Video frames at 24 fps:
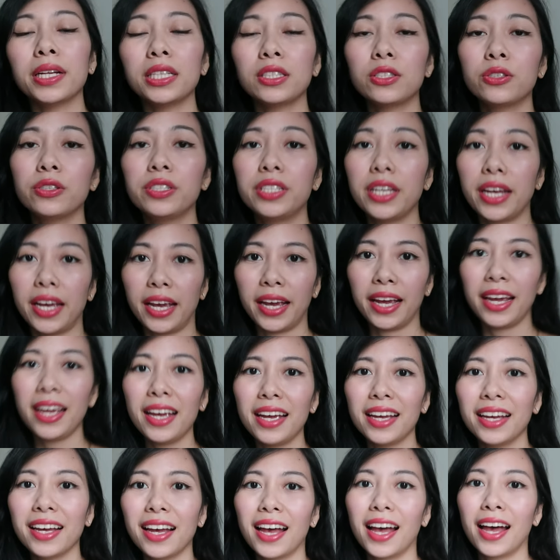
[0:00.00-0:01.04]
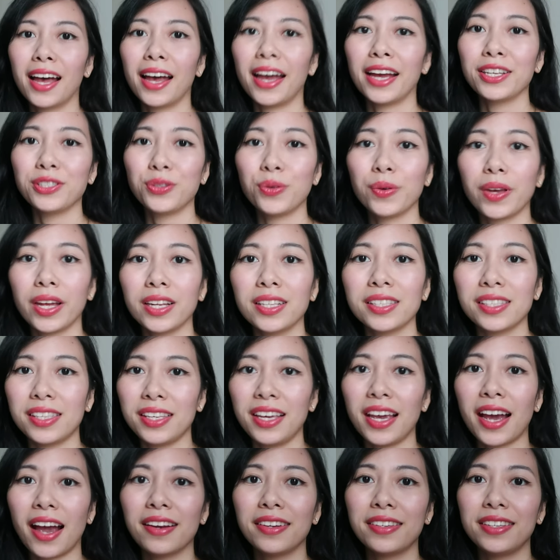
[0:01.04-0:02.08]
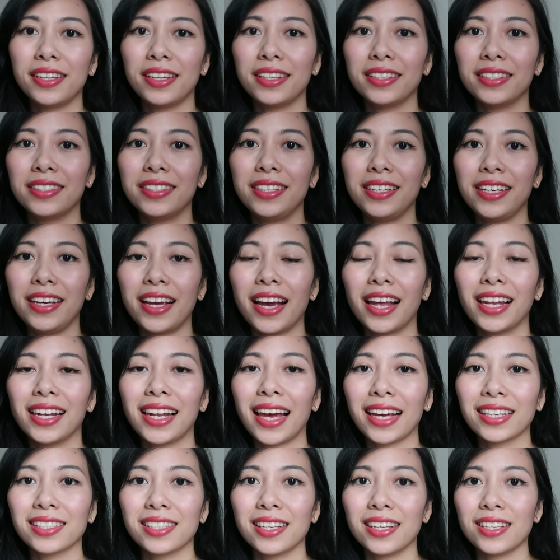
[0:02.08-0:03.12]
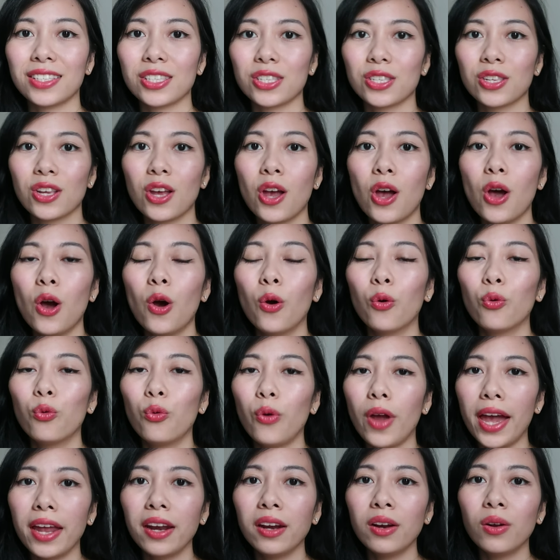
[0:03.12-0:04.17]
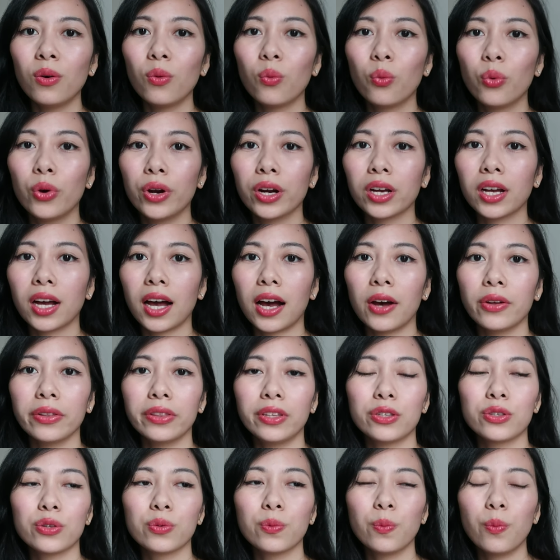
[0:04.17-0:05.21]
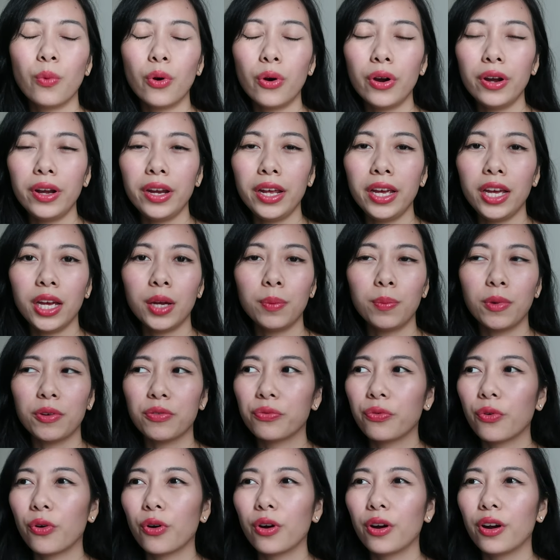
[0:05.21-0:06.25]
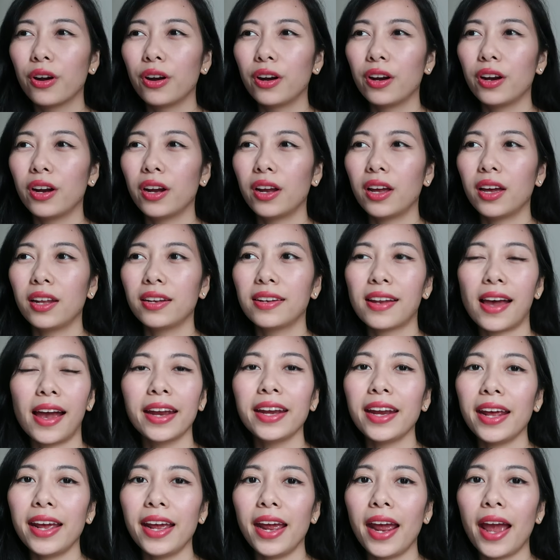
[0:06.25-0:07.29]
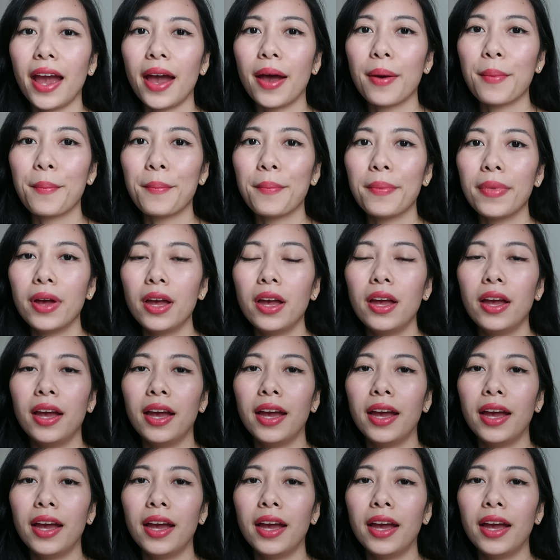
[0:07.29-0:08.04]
But today, as you can see, I did the Alexis ran workout this morning before 9 a.m.